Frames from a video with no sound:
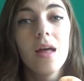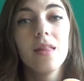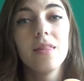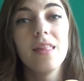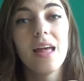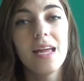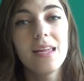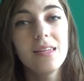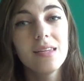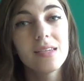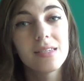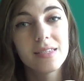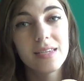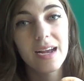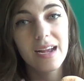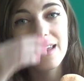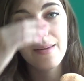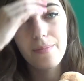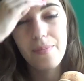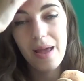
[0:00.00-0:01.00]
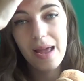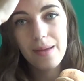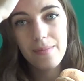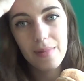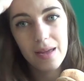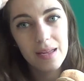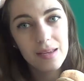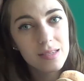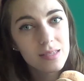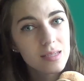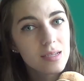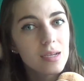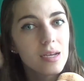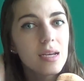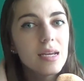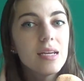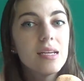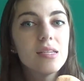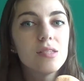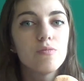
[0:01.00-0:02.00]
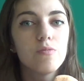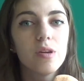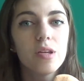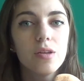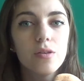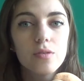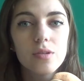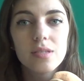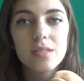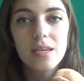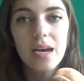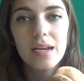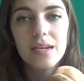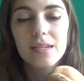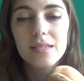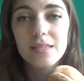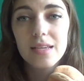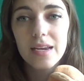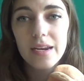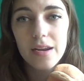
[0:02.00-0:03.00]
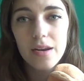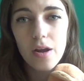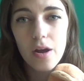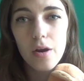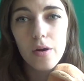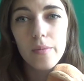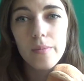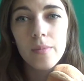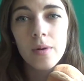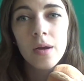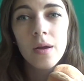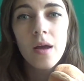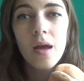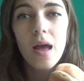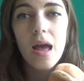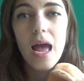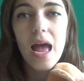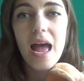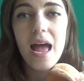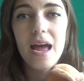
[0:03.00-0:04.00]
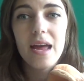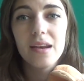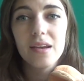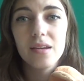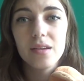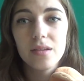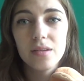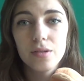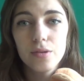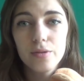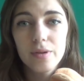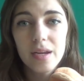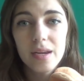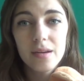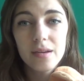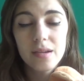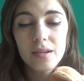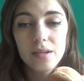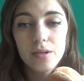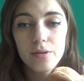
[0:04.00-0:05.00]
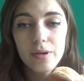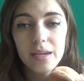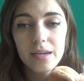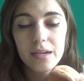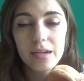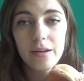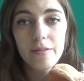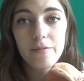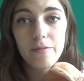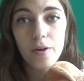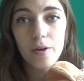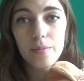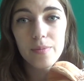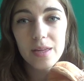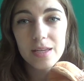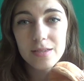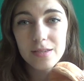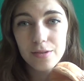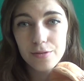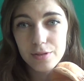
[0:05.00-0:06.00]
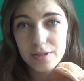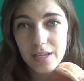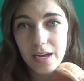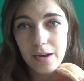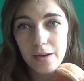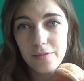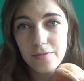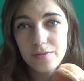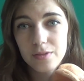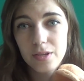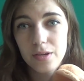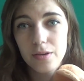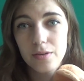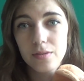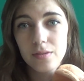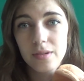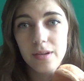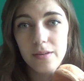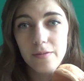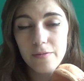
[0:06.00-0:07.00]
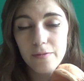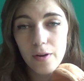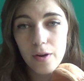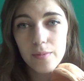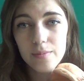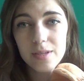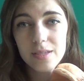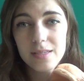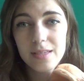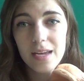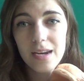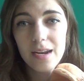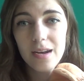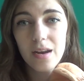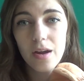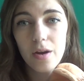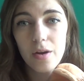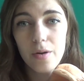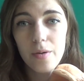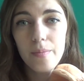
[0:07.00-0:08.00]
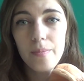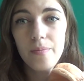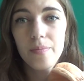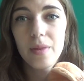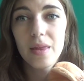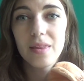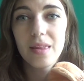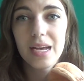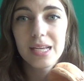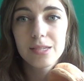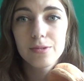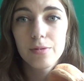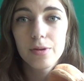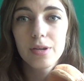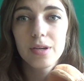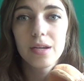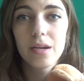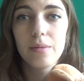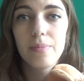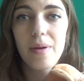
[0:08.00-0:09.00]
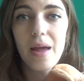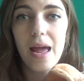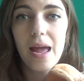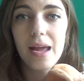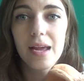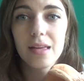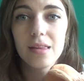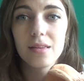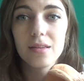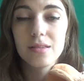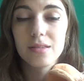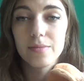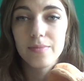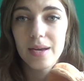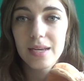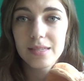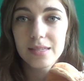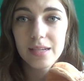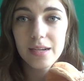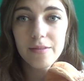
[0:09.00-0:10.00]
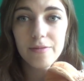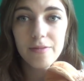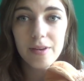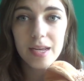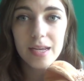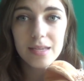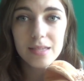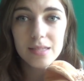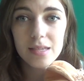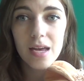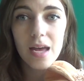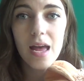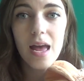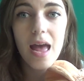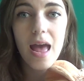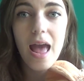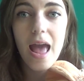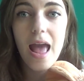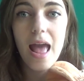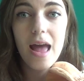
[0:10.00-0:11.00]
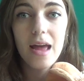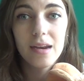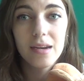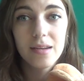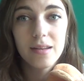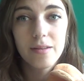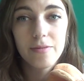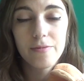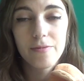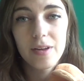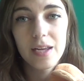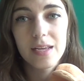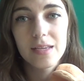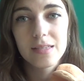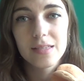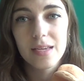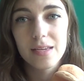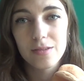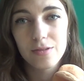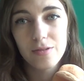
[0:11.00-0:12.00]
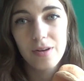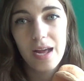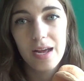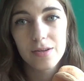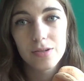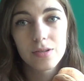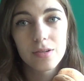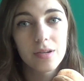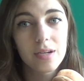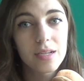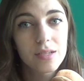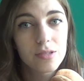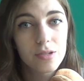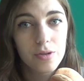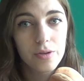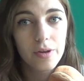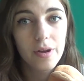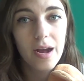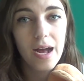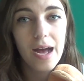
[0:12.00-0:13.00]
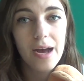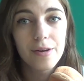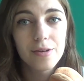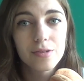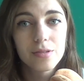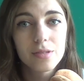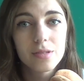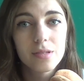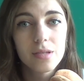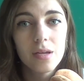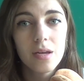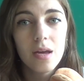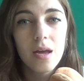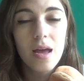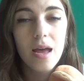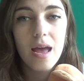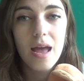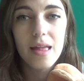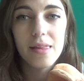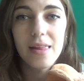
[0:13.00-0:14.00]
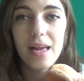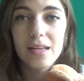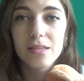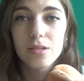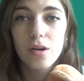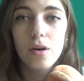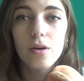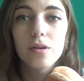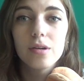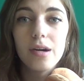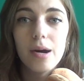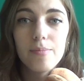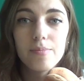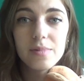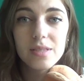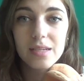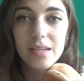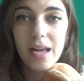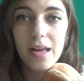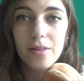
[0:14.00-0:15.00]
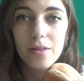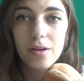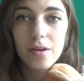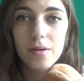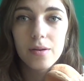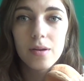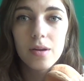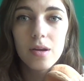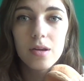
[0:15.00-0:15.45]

Then the second payment is when you decide to send it home. And you get to confirm this yourself, so you confirm to send it home, and that's where you're going to pay the domestic fees and the fees internationally to your house. And that's all clumped together.